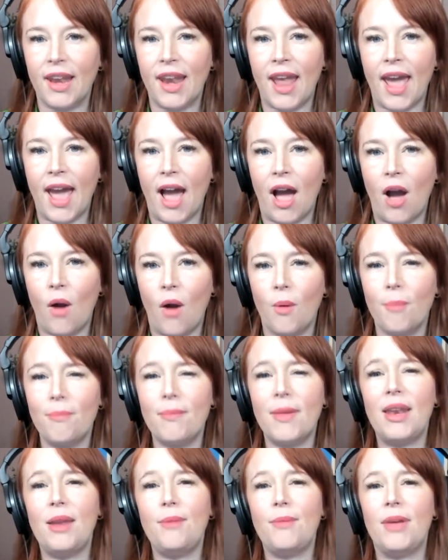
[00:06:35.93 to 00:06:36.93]
Now,
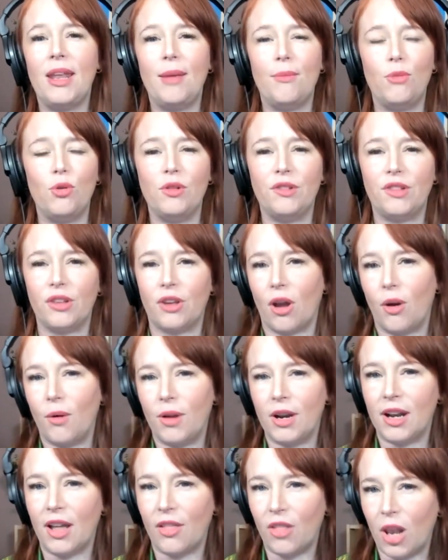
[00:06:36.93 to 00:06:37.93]
many, many moons ago
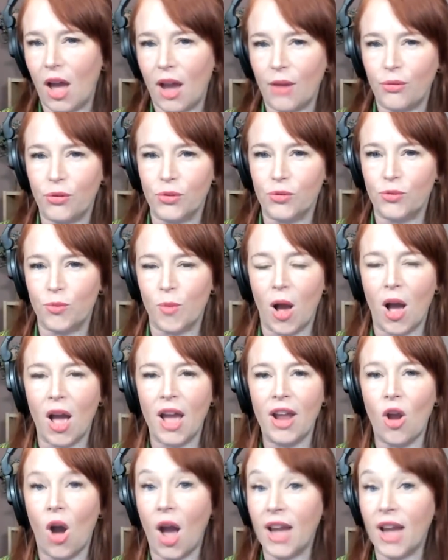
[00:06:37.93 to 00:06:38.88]
in another life of mine,